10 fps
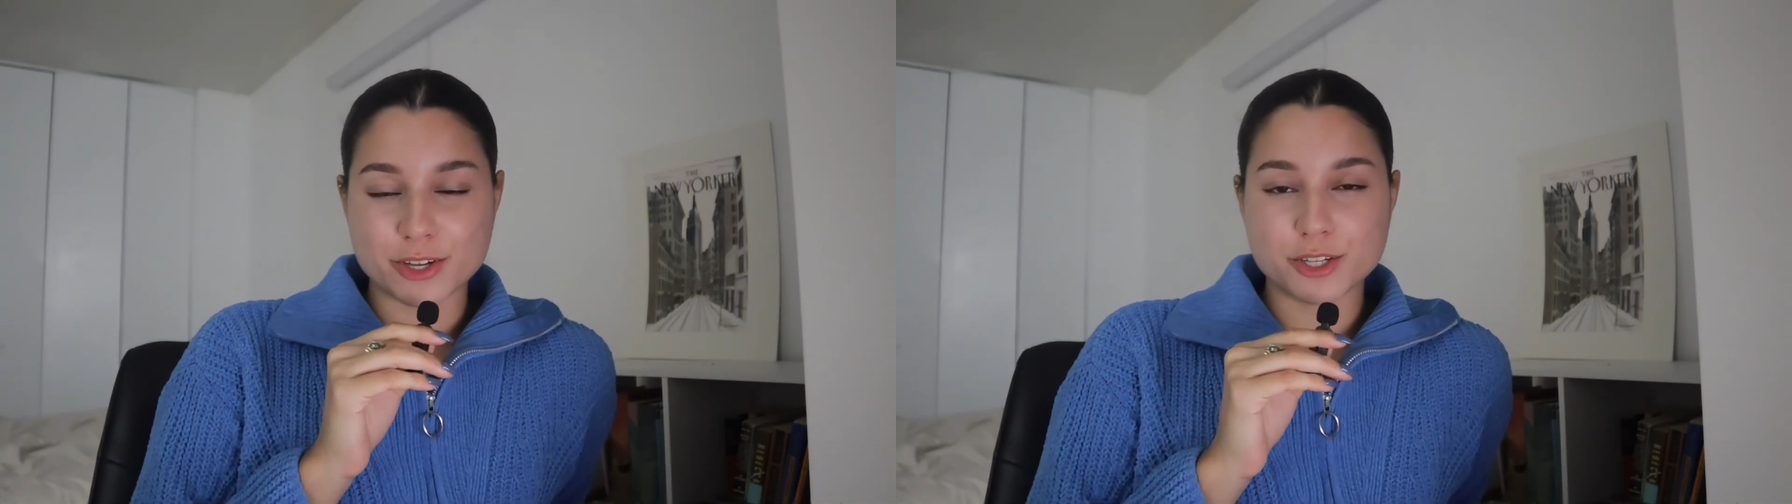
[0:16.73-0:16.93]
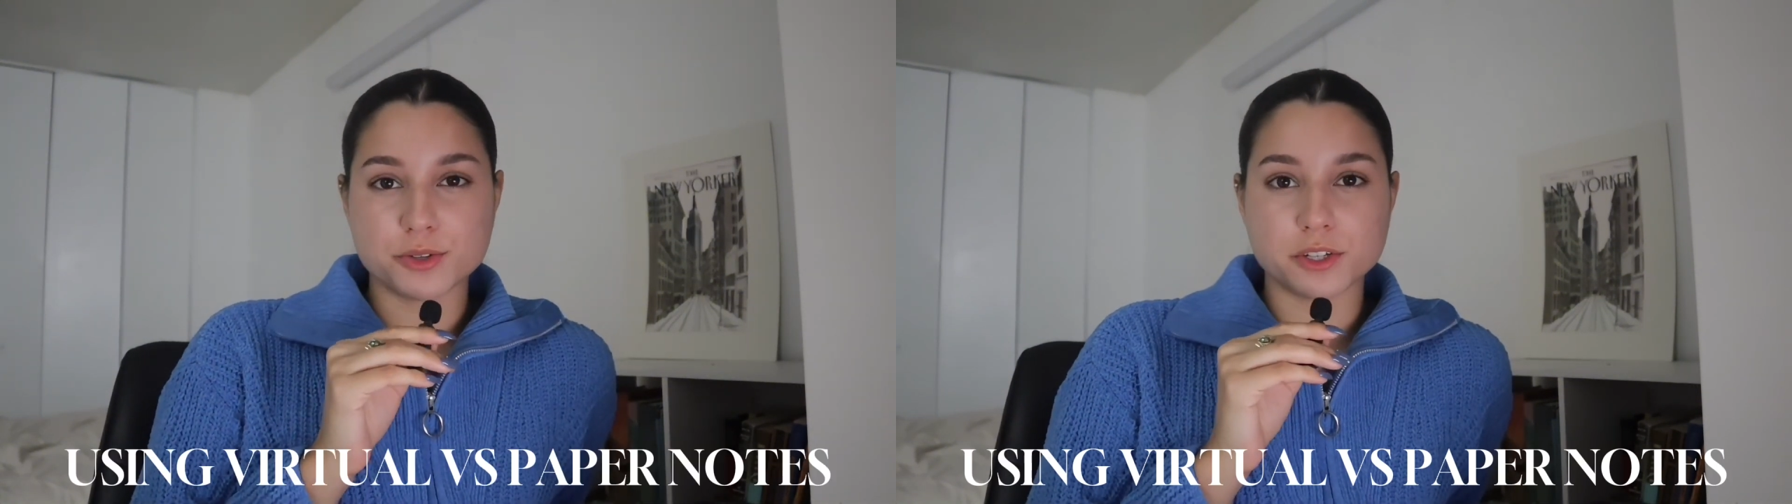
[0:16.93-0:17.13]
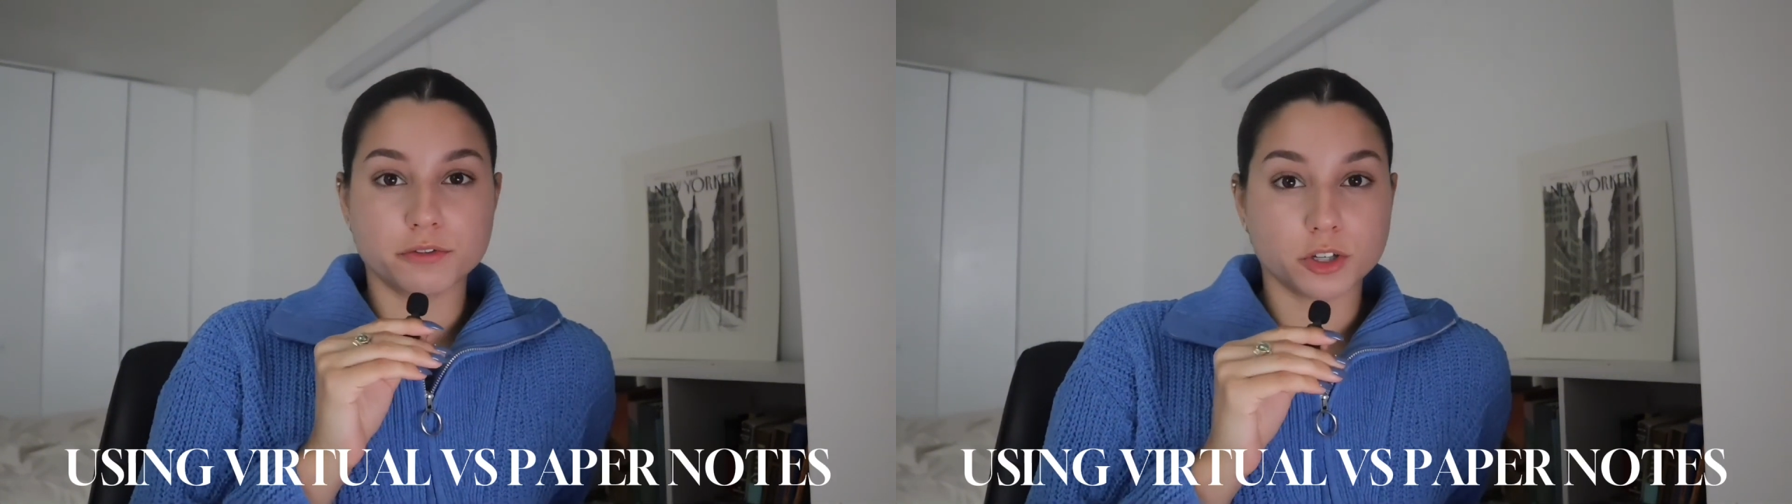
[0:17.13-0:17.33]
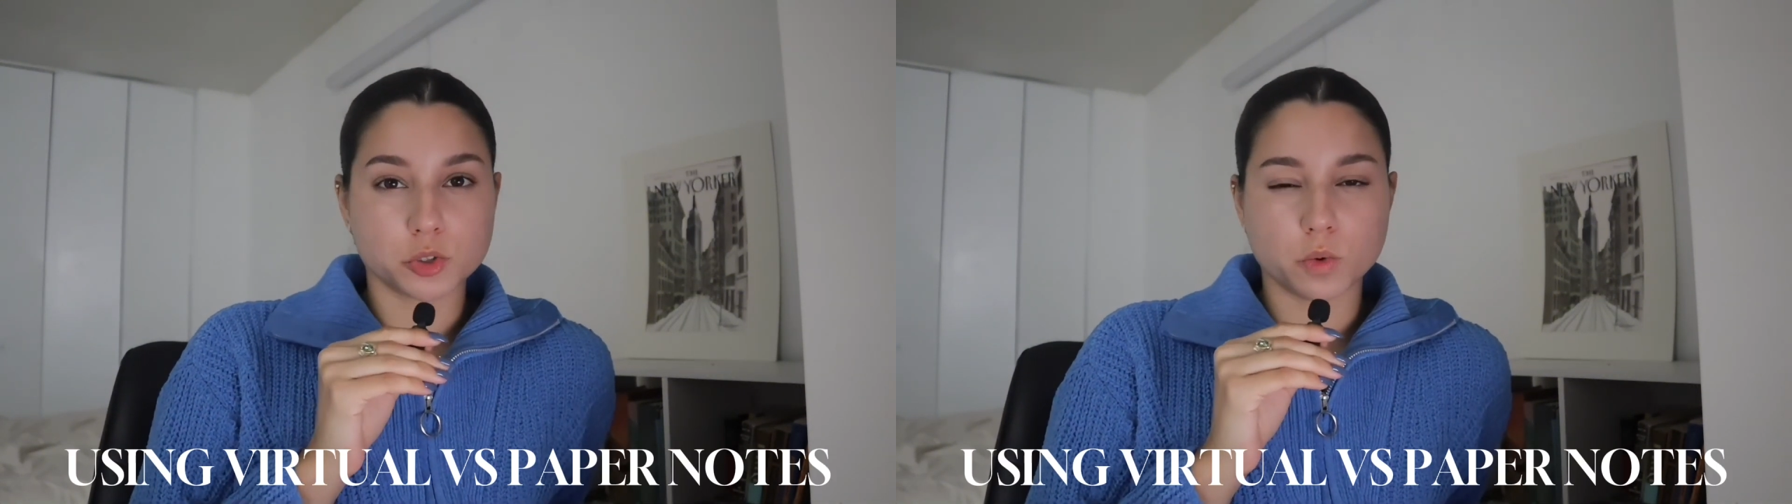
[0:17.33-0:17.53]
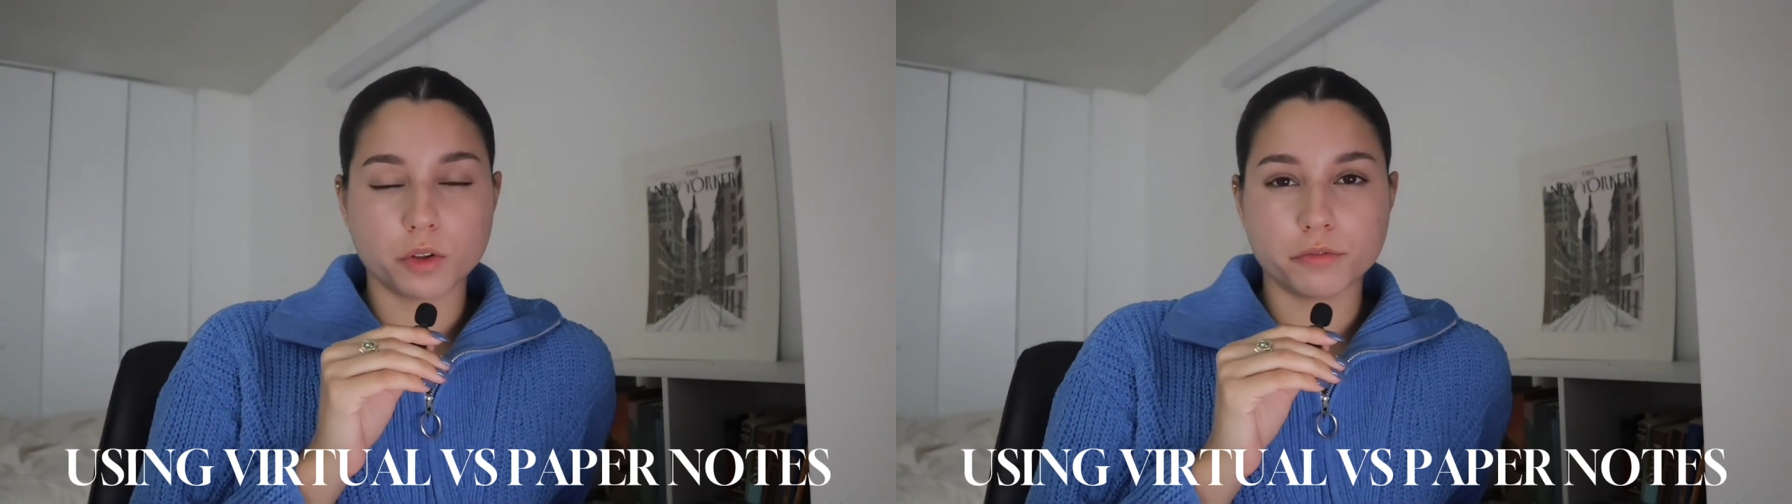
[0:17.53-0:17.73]
is using
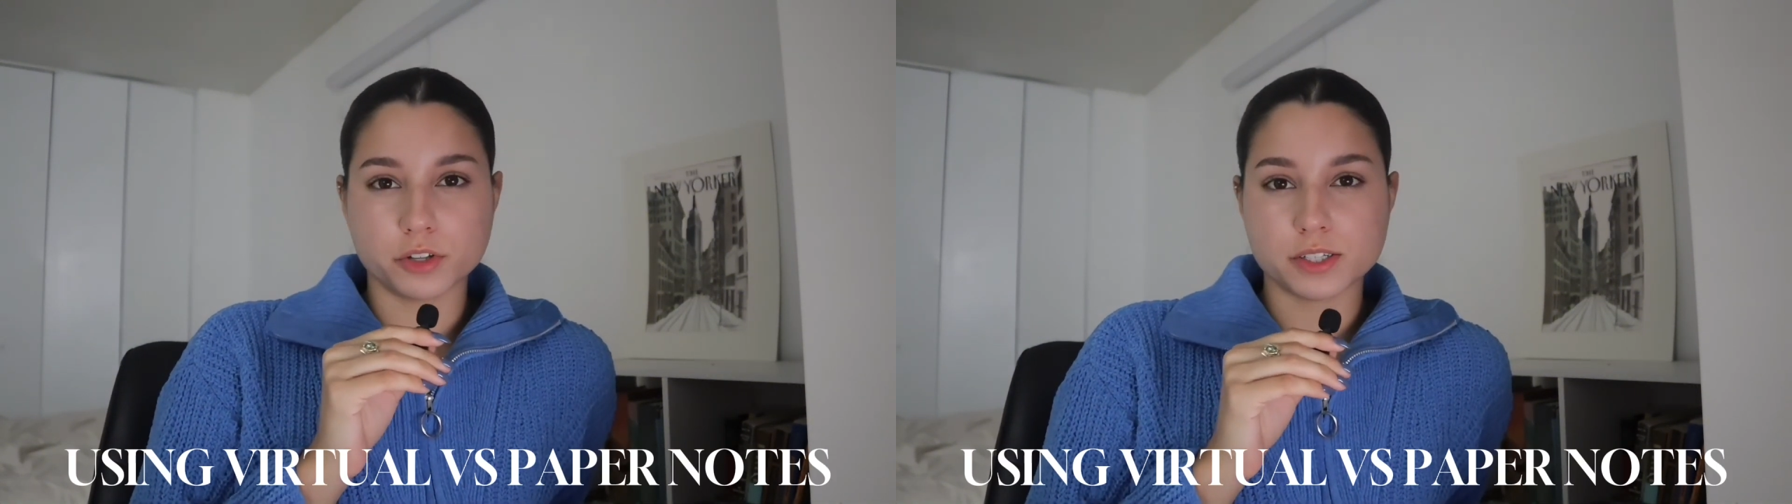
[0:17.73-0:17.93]
virtual versus